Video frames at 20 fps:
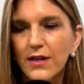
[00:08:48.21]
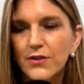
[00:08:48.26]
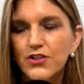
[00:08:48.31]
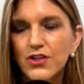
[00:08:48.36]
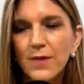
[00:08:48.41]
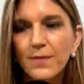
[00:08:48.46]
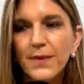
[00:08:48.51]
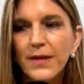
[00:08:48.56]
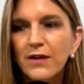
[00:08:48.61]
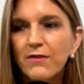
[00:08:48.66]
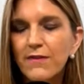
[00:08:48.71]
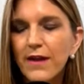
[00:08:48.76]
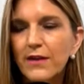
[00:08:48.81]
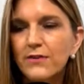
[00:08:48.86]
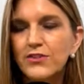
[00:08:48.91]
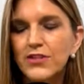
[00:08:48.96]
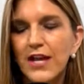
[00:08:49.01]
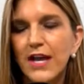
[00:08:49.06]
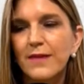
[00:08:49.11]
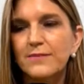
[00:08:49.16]
Jumping
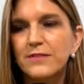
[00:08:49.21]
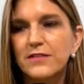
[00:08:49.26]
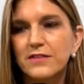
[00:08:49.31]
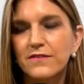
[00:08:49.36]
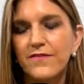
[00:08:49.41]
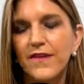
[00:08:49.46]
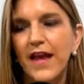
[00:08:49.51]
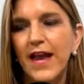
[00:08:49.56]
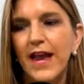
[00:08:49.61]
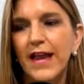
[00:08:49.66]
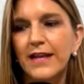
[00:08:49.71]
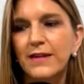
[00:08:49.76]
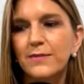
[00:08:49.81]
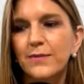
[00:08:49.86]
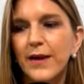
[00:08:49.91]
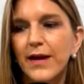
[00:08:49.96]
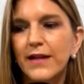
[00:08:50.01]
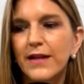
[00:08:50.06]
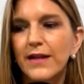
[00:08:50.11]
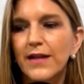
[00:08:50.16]
around jobs is fine,
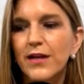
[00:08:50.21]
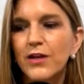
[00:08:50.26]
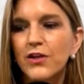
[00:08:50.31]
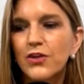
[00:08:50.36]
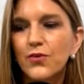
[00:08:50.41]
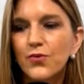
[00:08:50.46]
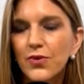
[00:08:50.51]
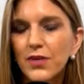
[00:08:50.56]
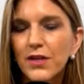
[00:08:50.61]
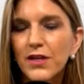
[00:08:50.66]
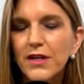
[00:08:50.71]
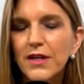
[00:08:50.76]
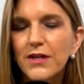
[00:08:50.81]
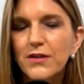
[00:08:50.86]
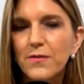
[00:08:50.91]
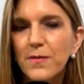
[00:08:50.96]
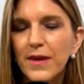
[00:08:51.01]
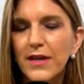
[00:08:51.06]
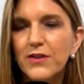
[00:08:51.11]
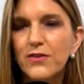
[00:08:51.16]
but you really
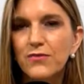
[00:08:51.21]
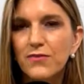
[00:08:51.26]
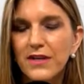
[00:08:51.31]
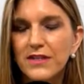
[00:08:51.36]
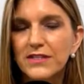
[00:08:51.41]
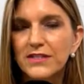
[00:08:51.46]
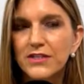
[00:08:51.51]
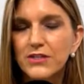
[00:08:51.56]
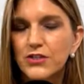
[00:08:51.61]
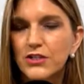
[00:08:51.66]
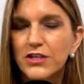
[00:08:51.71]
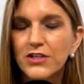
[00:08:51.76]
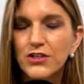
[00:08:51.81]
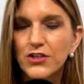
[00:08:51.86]
need to make the right decision,